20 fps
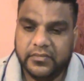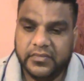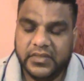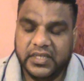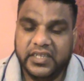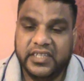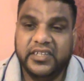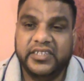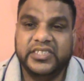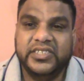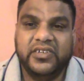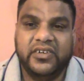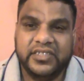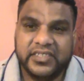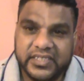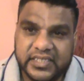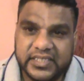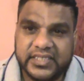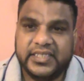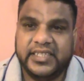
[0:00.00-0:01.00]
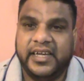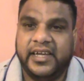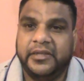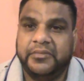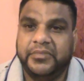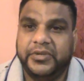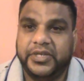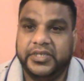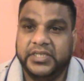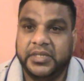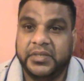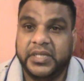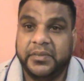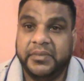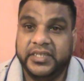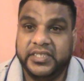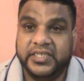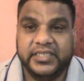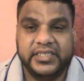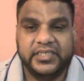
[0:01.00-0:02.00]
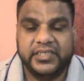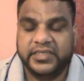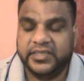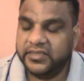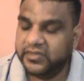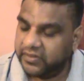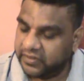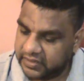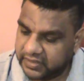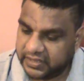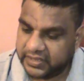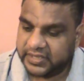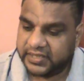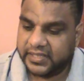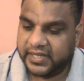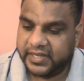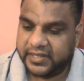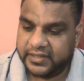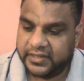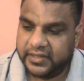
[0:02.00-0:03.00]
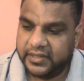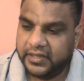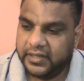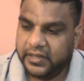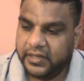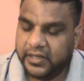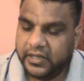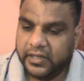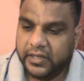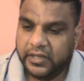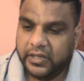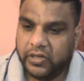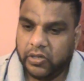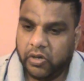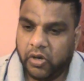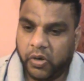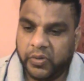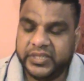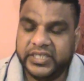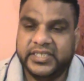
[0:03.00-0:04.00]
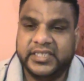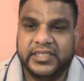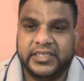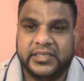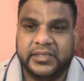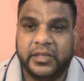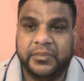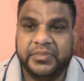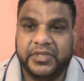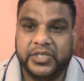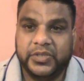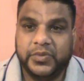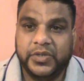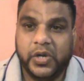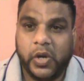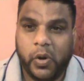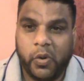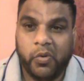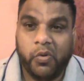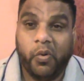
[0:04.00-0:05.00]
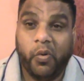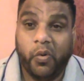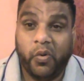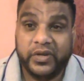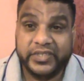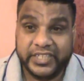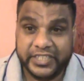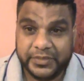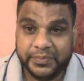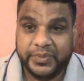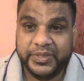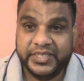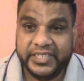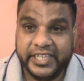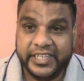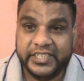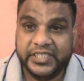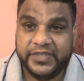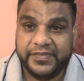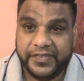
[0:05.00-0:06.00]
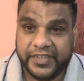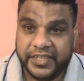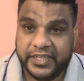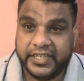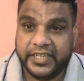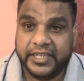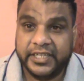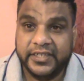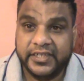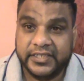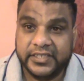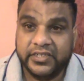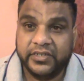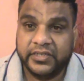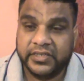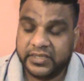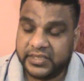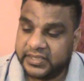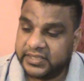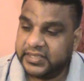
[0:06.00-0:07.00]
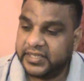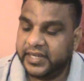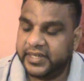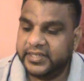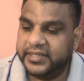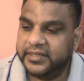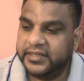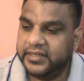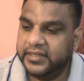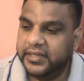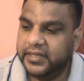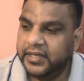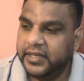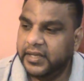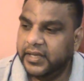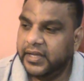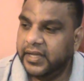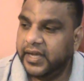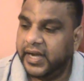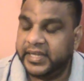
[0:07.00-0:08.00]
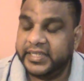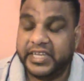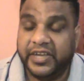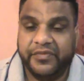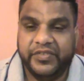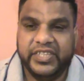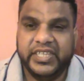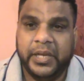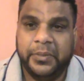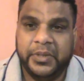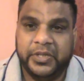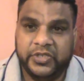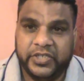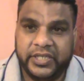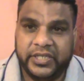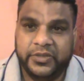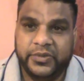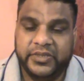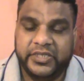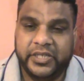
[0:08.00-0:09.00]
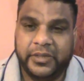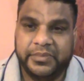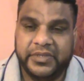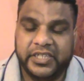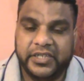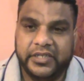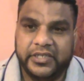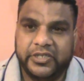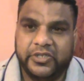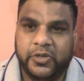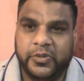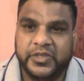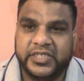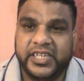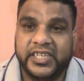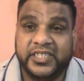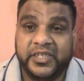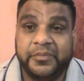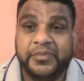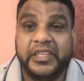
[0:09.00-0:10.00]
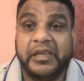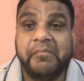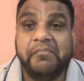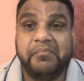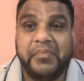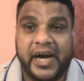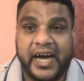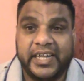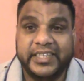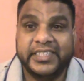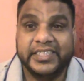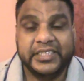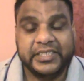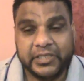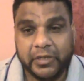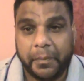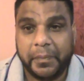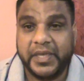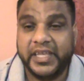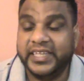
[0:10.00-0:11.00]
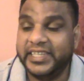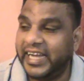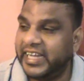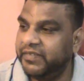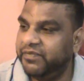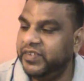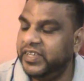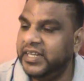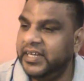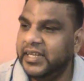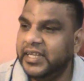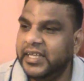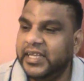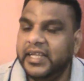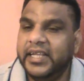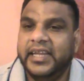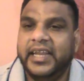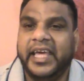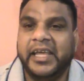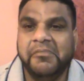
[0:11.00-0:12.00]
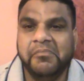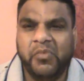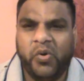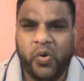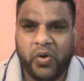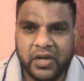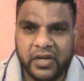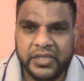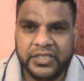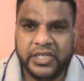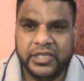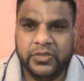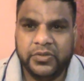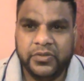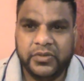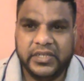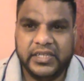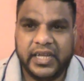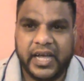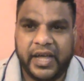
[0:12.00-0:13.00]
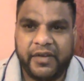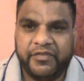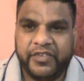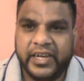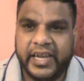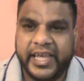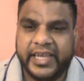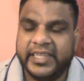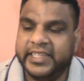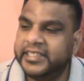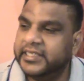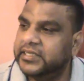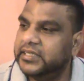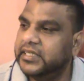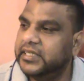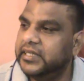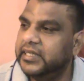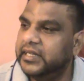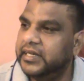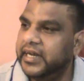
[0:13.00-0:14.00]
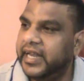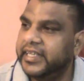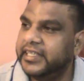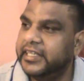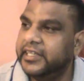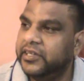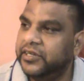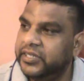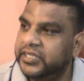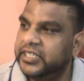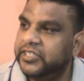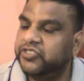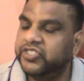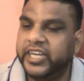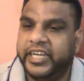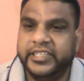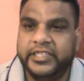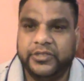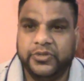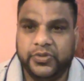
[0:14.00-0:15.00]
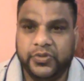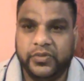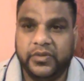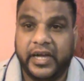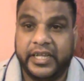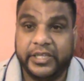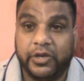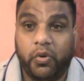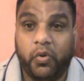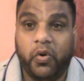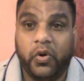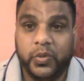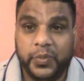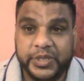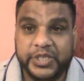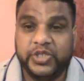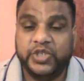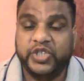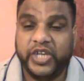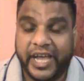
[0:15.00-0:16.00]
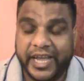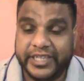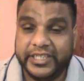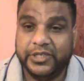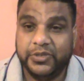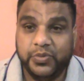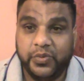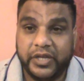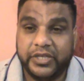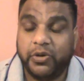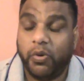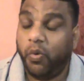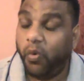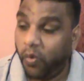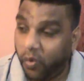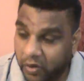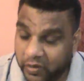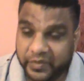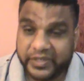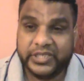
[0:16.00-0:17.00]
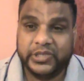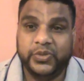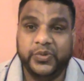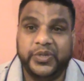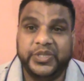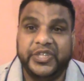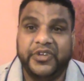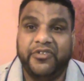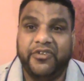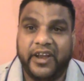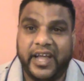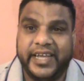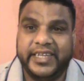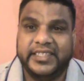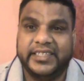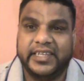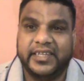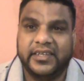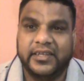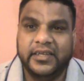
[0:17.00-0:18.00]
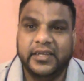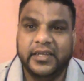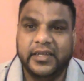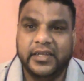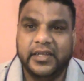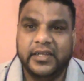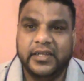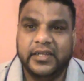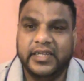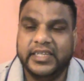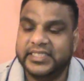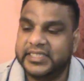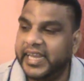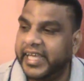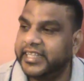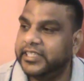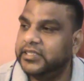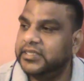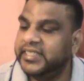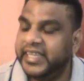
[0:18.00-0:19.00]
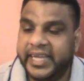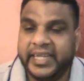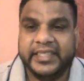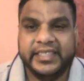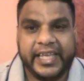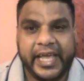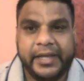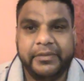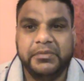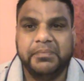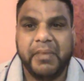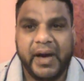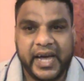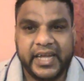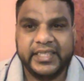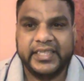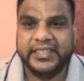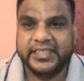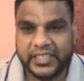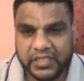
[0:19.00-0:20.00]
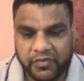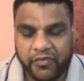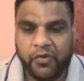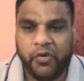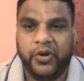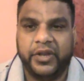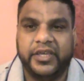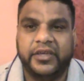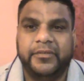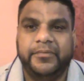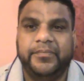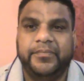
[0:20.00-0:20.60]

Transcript: he doesn't understand, but sometimes he just doesn't understand how the system does work, how God does put things for you, he doesn't understand it. And every time you try to do something good, it always has something bad to stop you. I feel like more good you do, I feel like it is like the good you try to do and you're always trying to do and you're always doing the right thing. It's like 10 times bad things is for you.